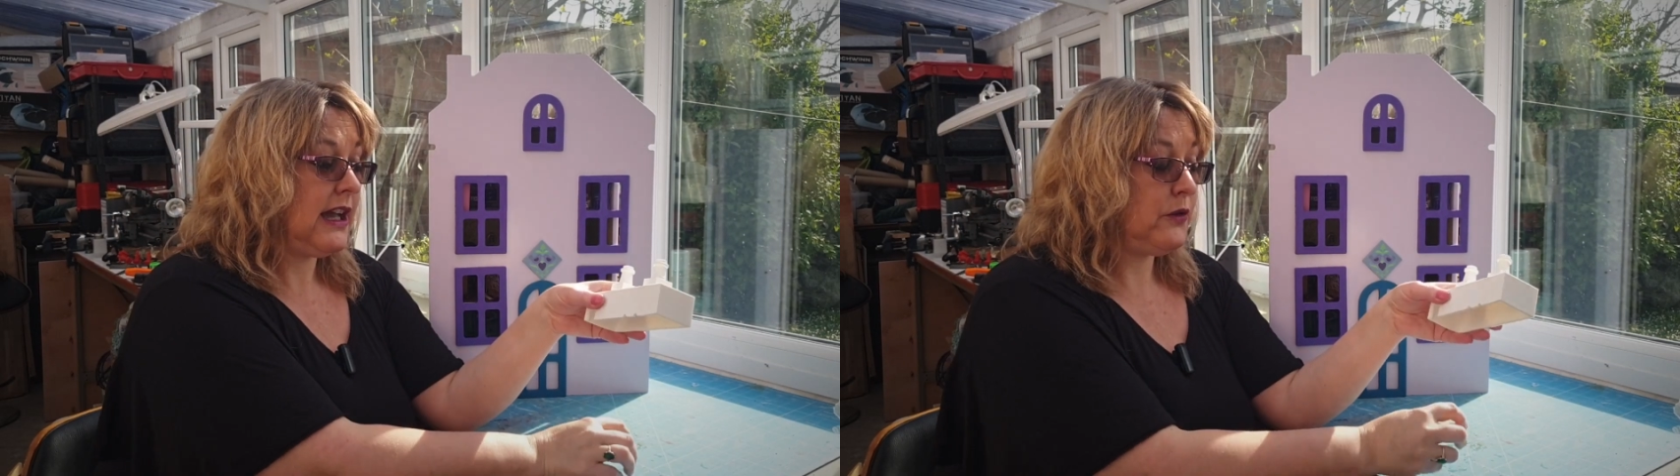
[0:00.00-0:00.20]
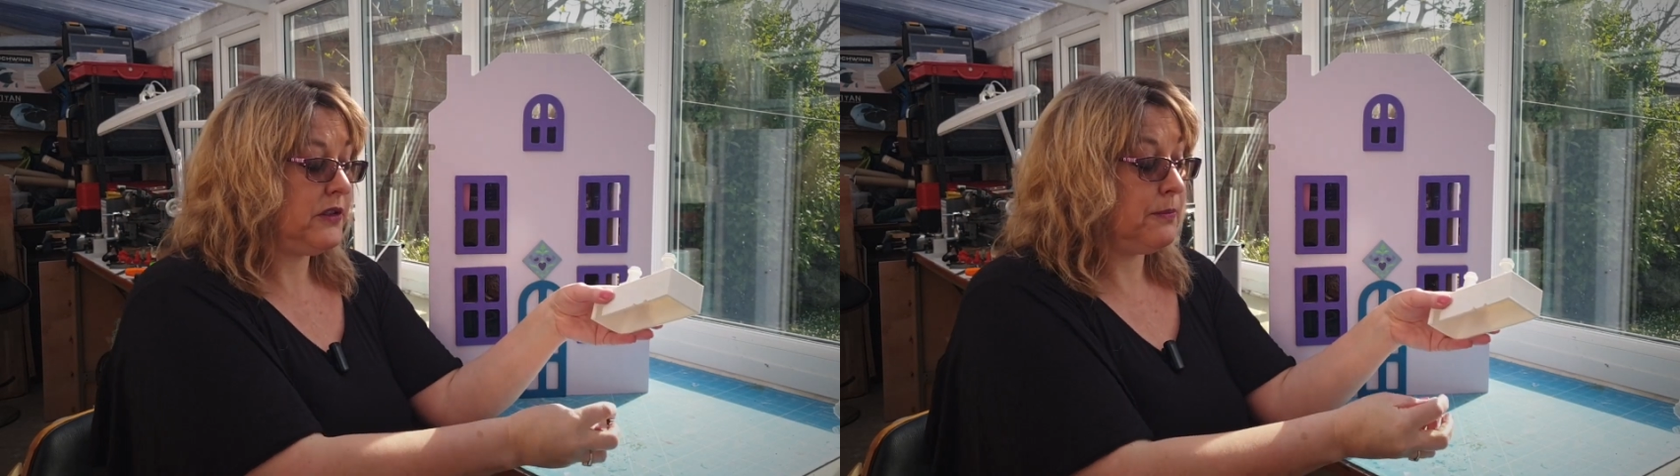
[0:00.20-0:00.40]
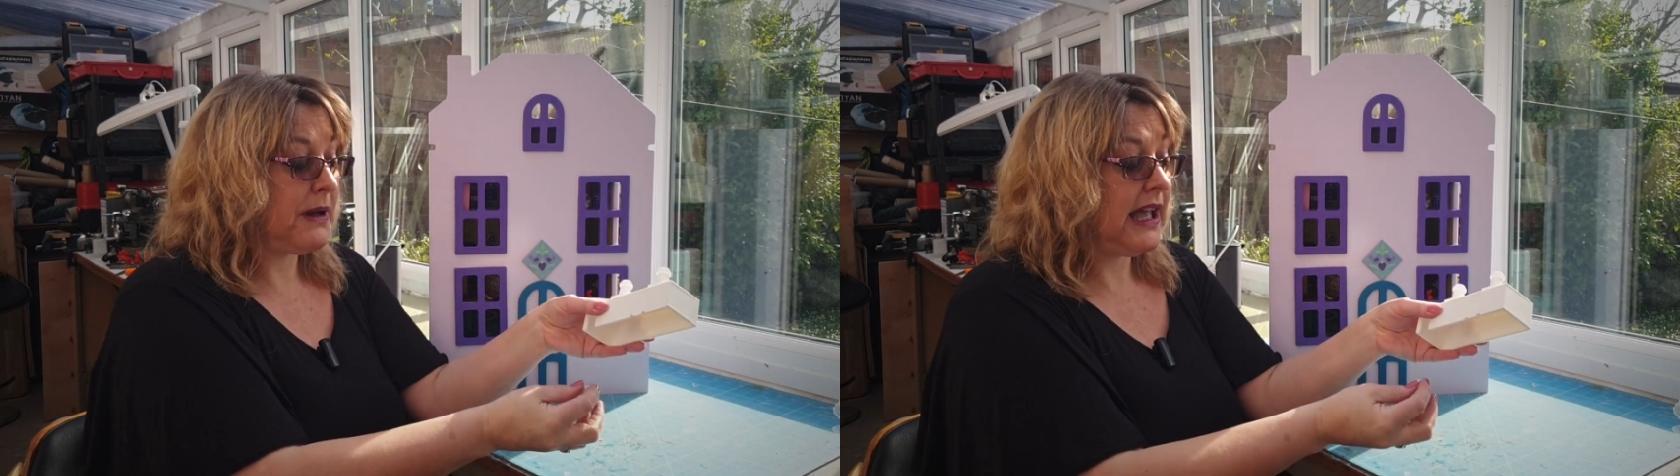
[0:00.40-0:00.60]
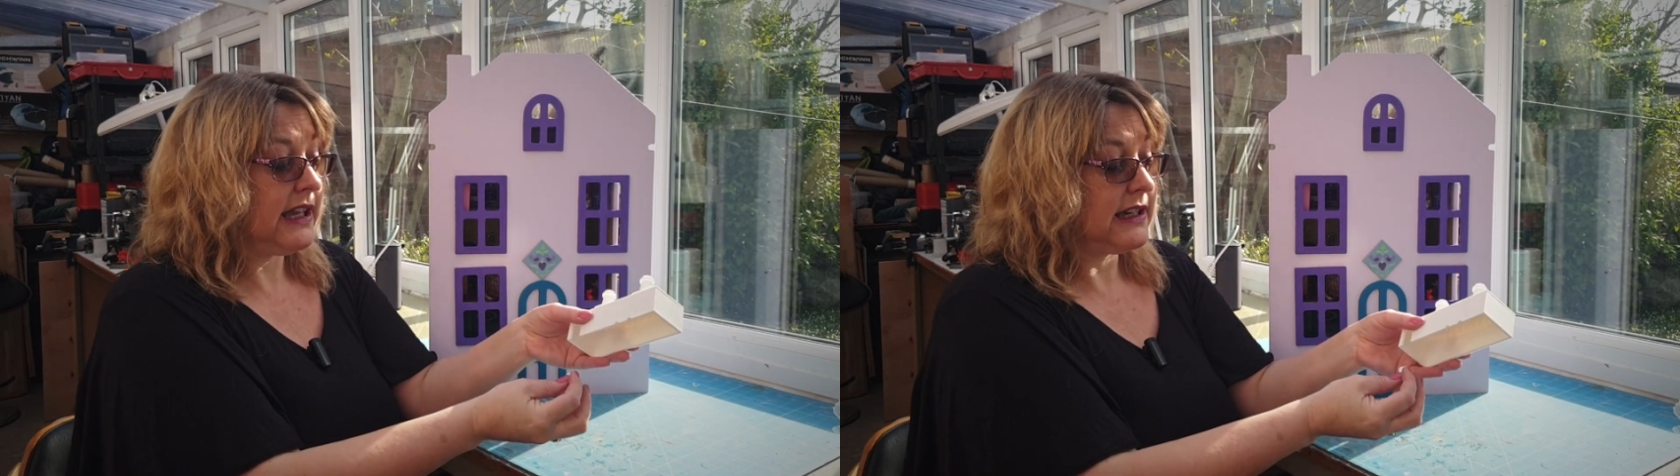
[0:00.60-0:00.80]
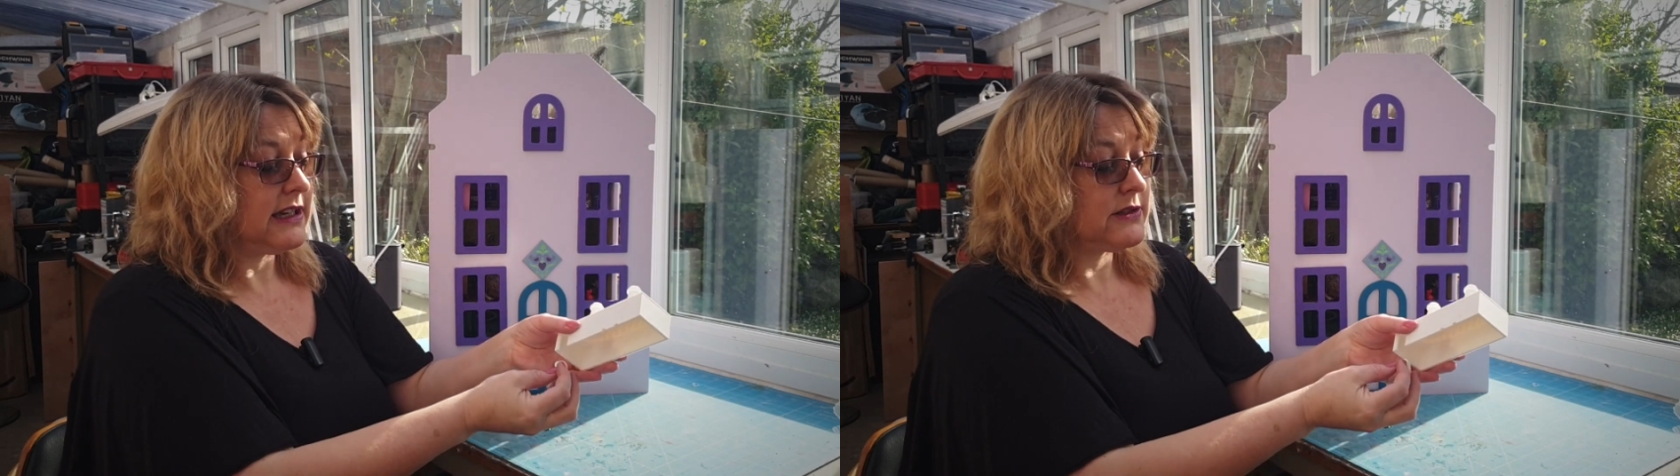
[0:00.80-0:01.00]
and on the
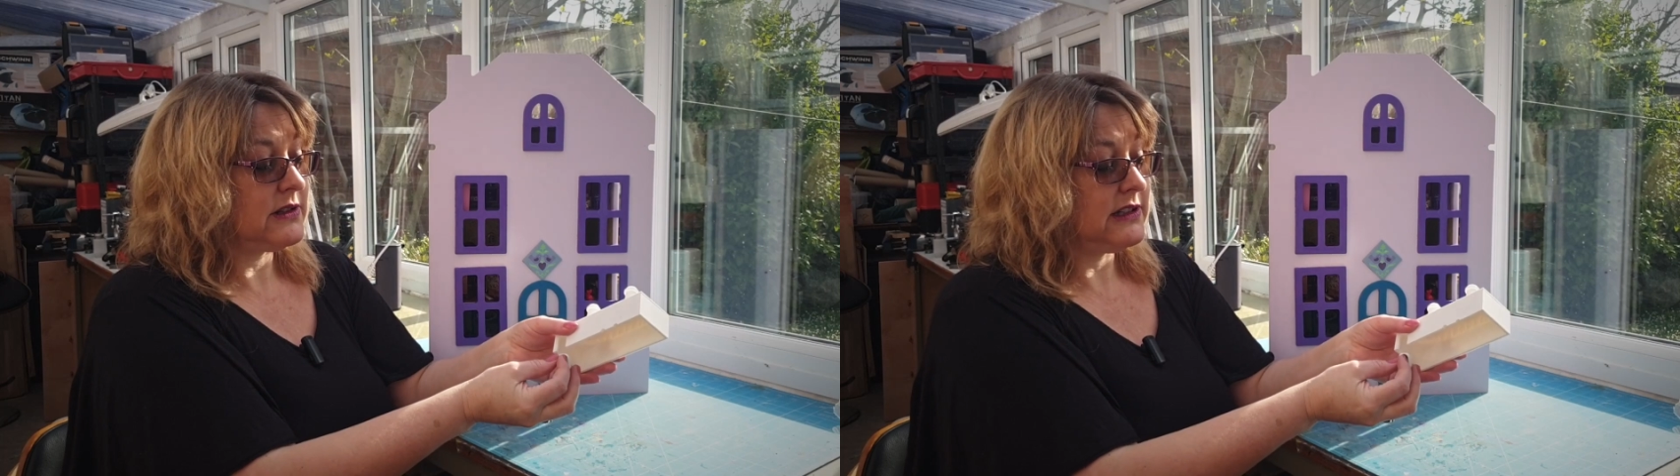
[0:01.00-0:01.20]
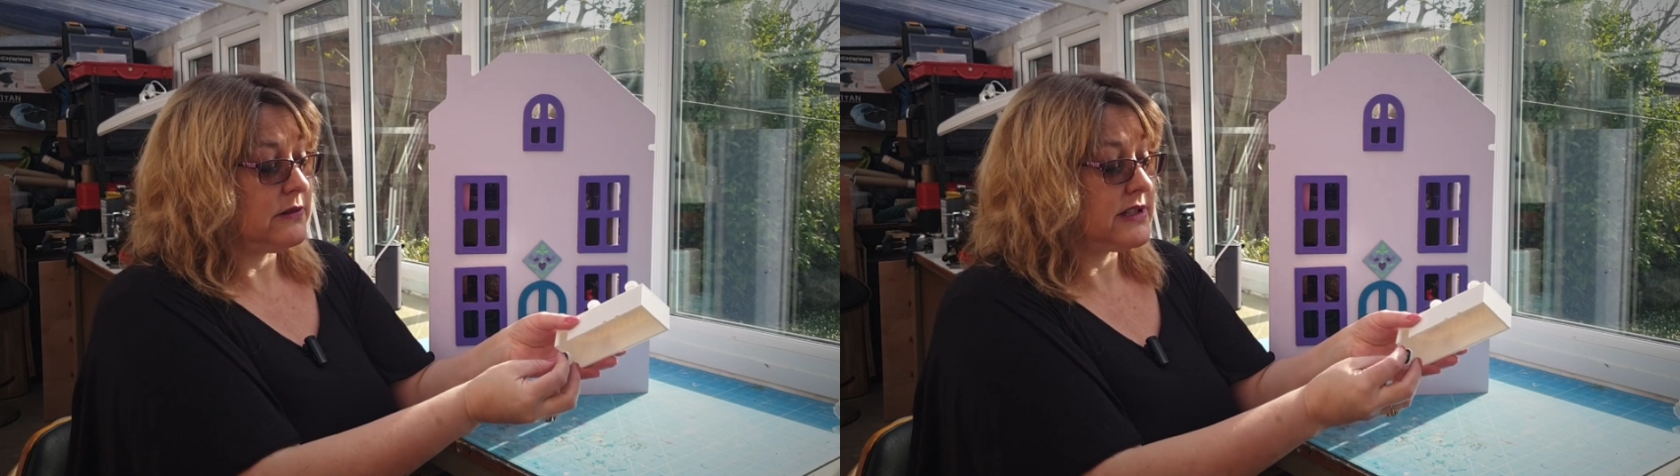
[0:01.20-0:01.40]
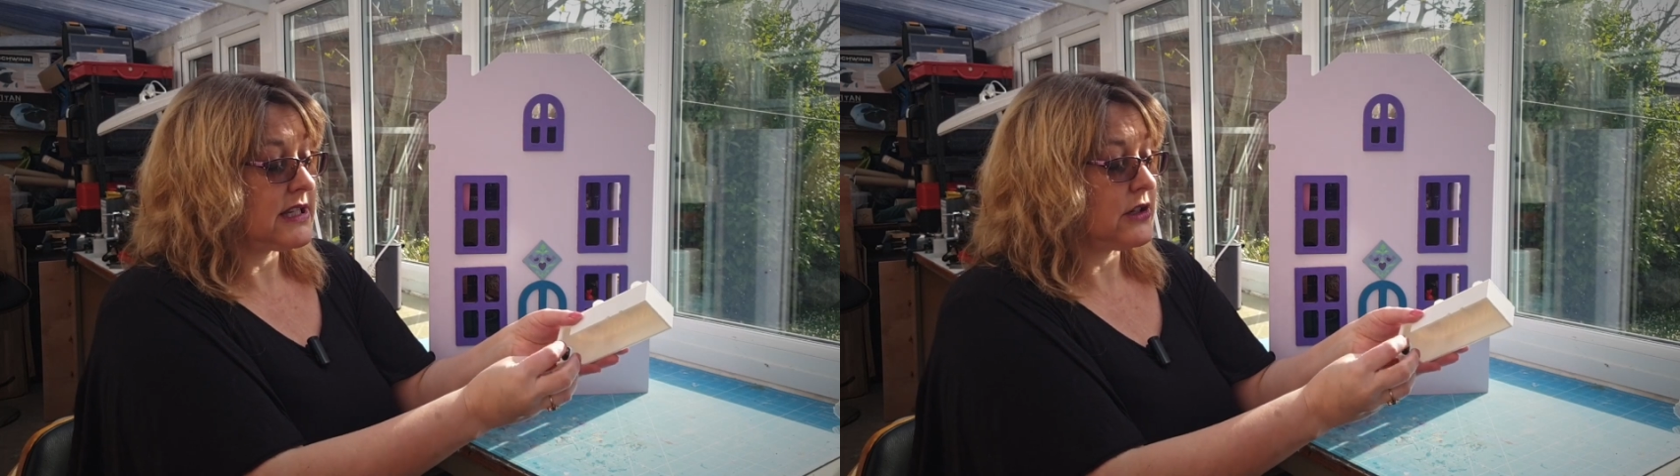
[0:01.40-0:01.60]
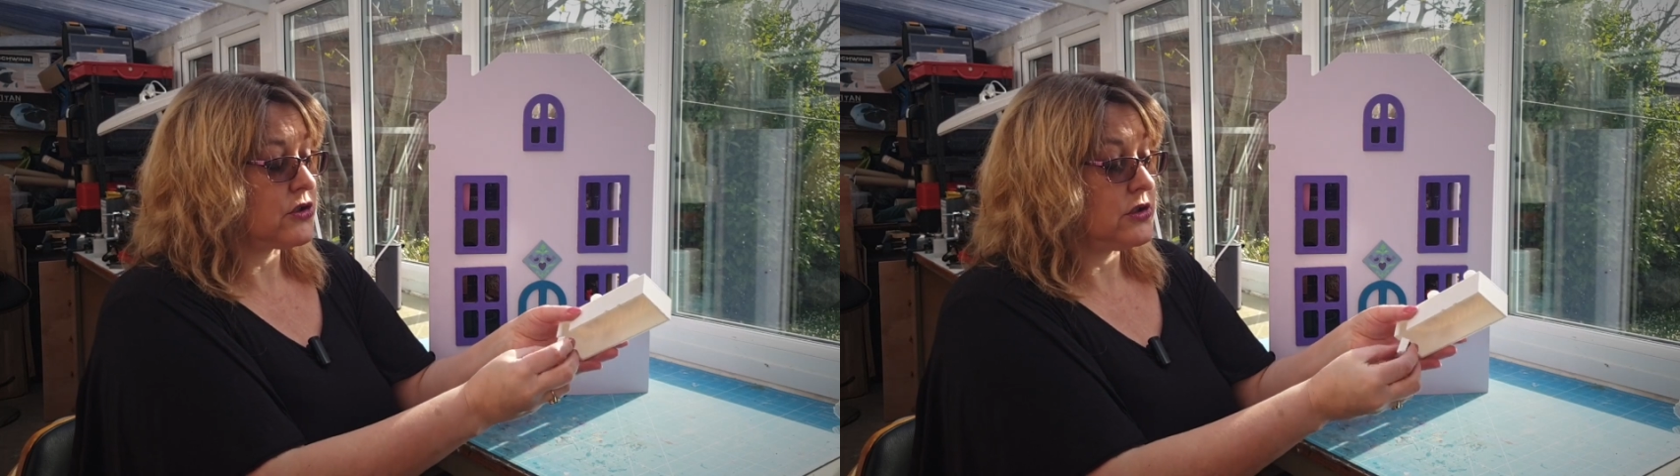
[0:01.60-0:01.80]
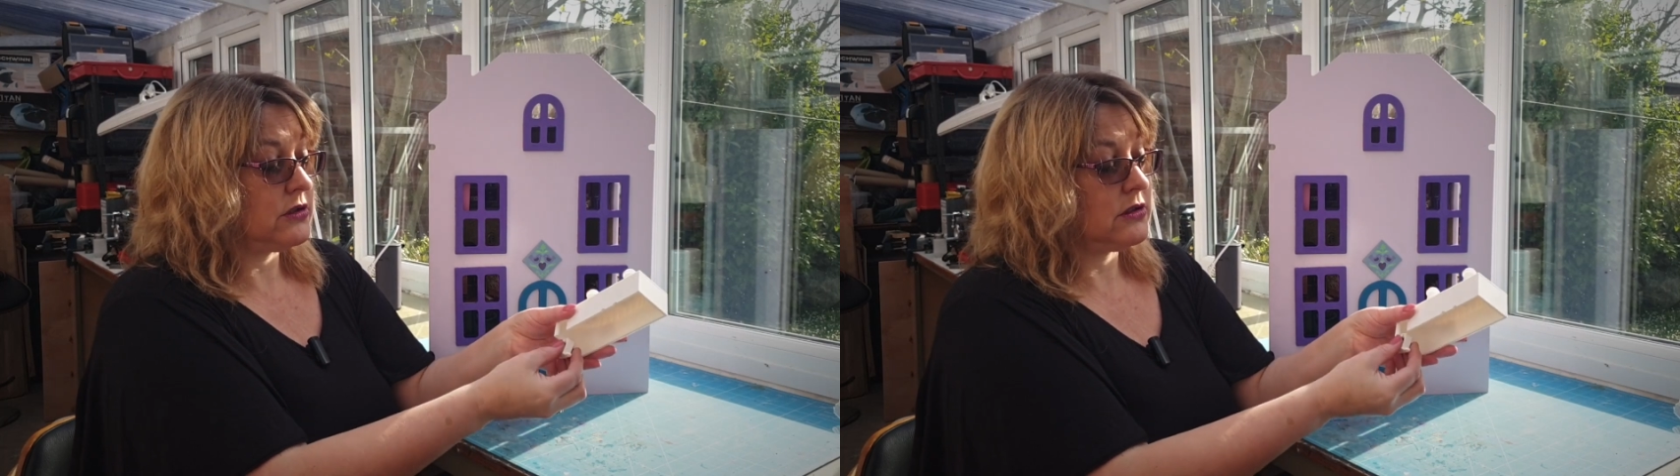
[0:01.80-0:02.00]
back it's got a little
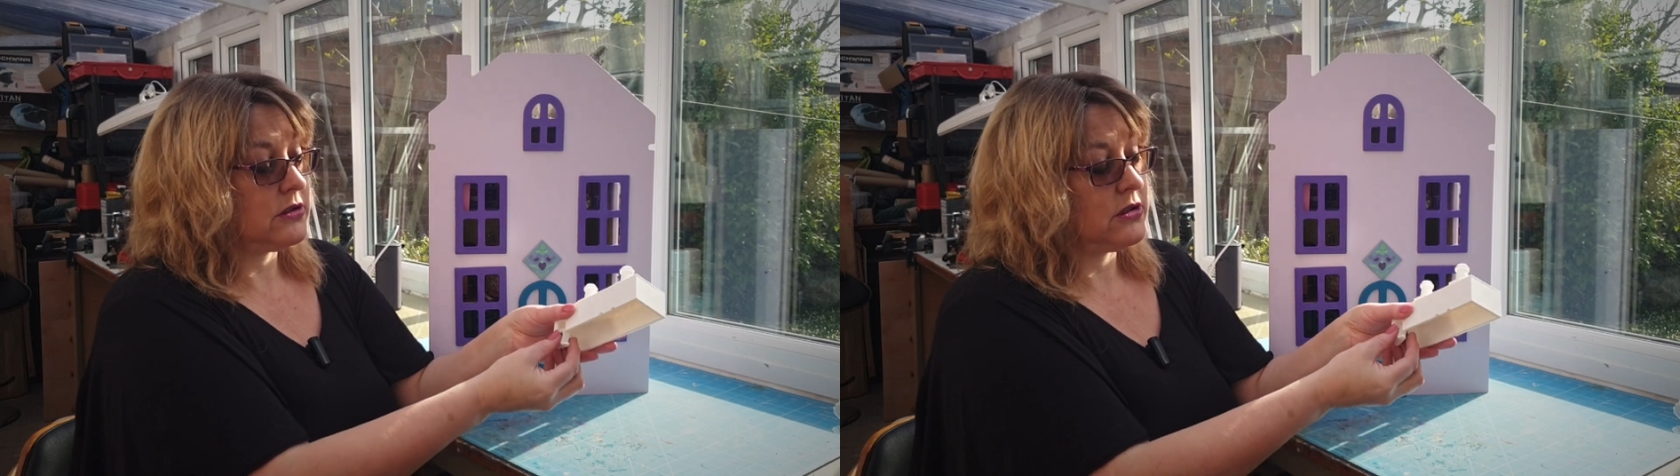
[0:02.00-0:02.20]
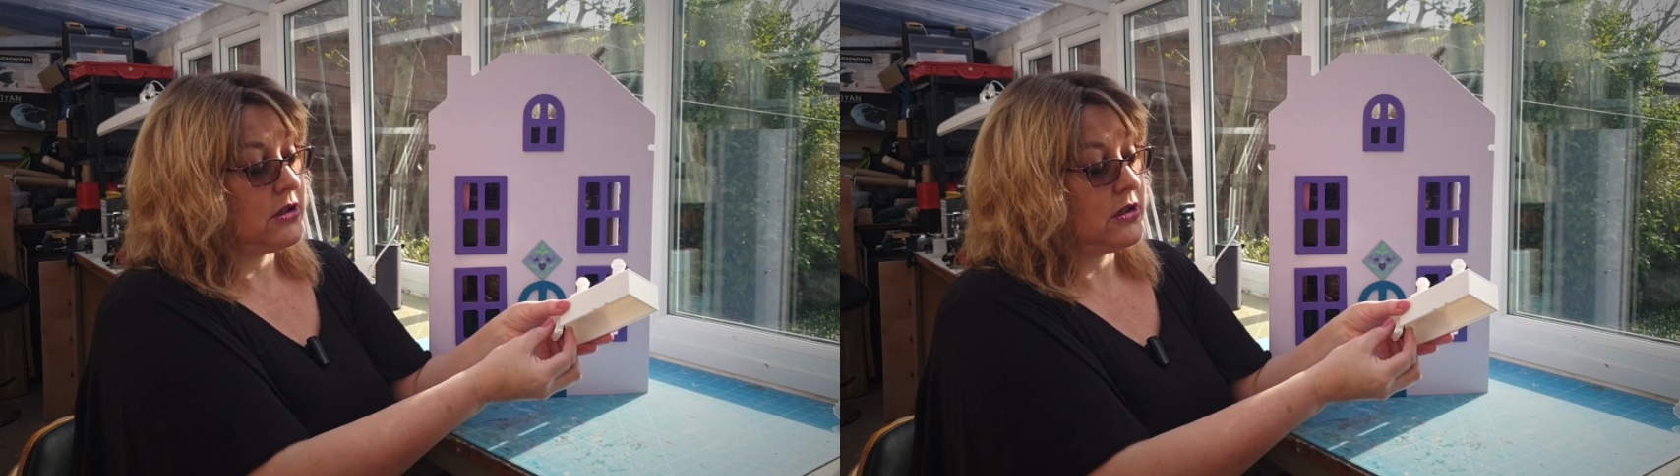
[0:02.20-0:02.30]
section